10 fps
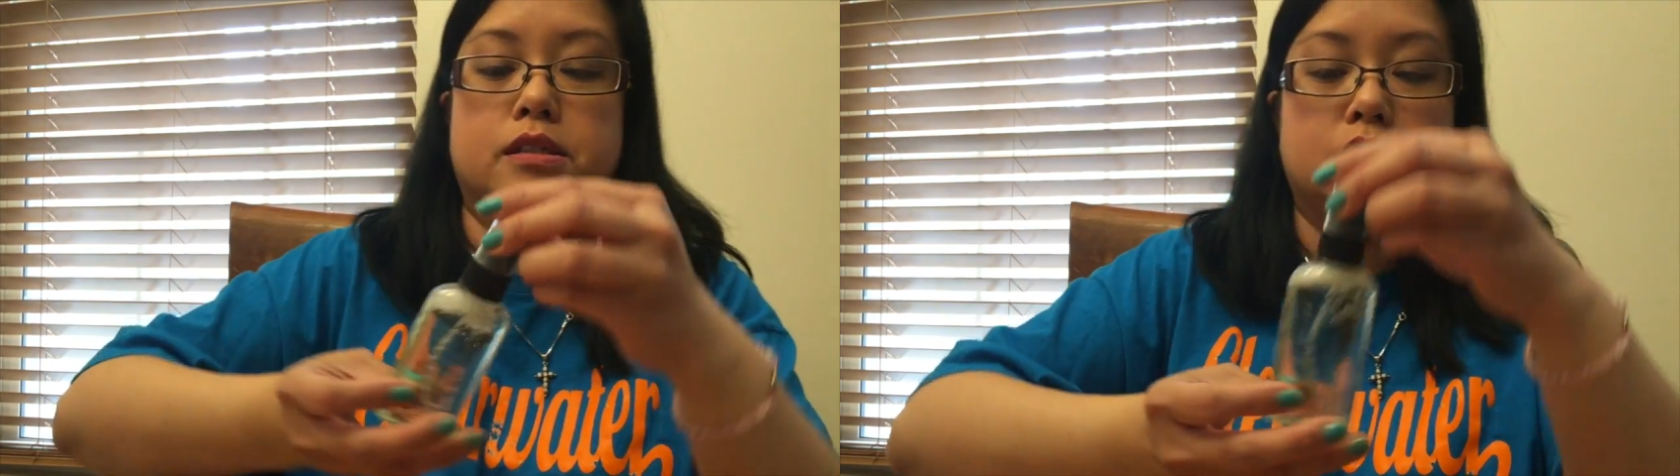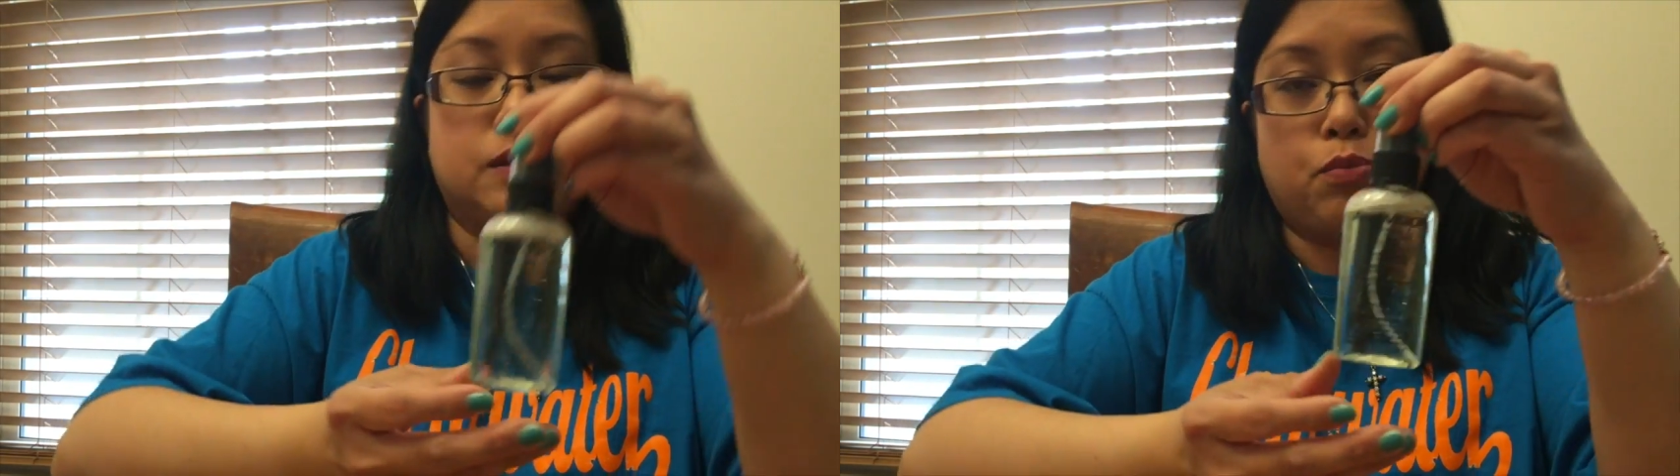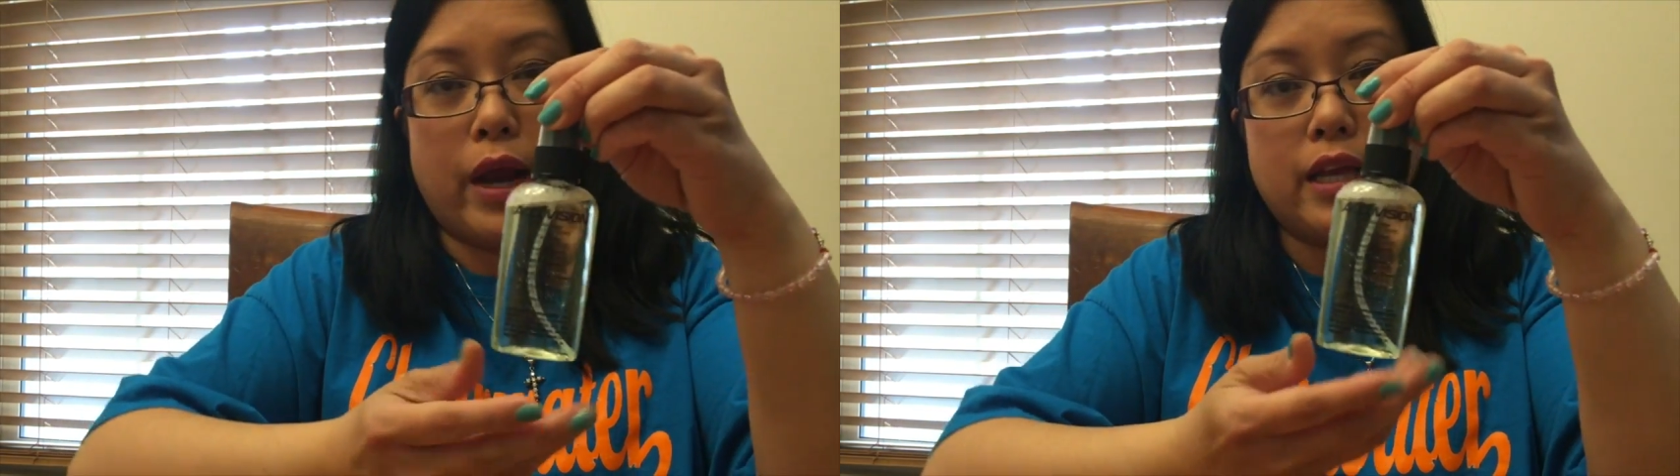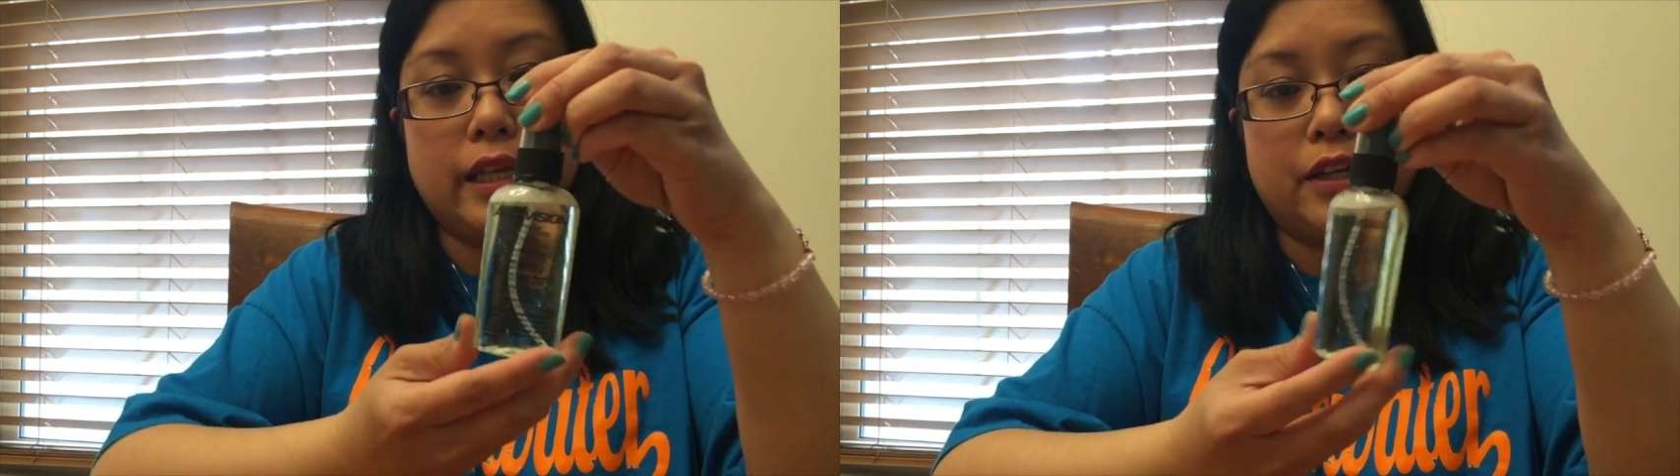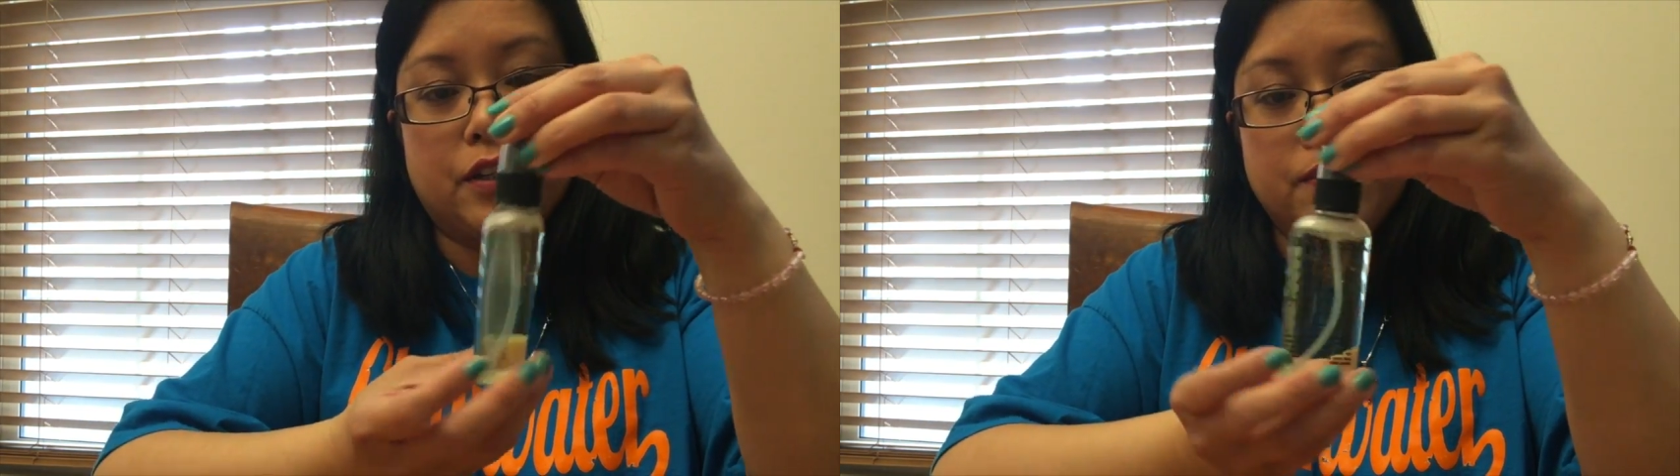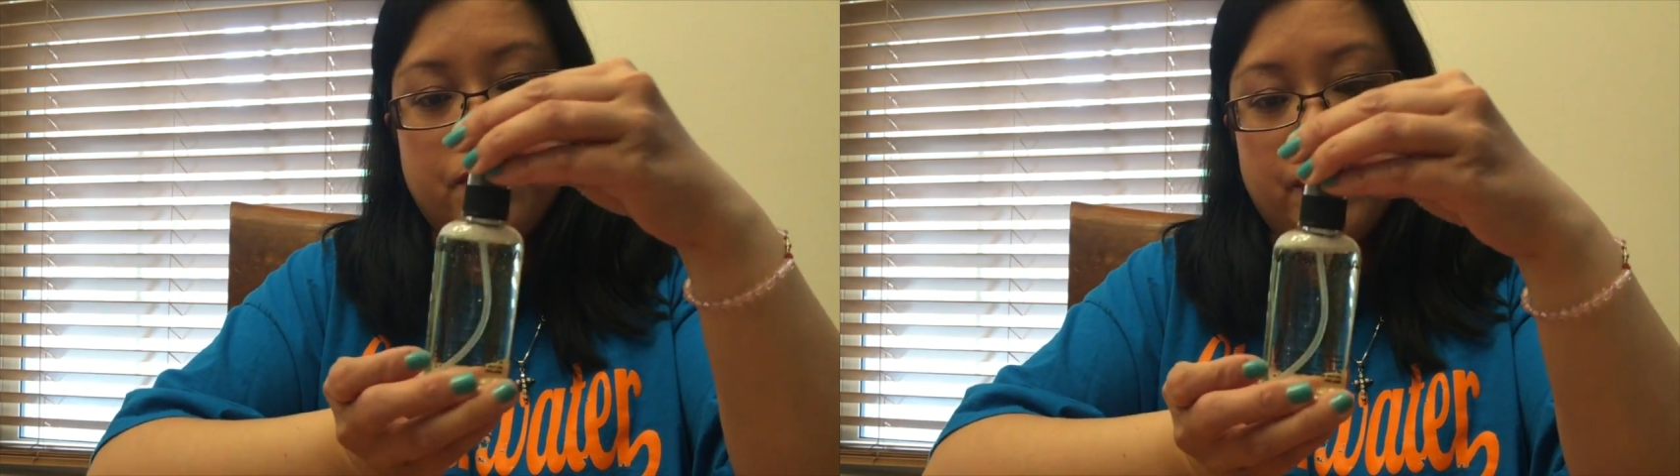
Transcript: spray cleaner.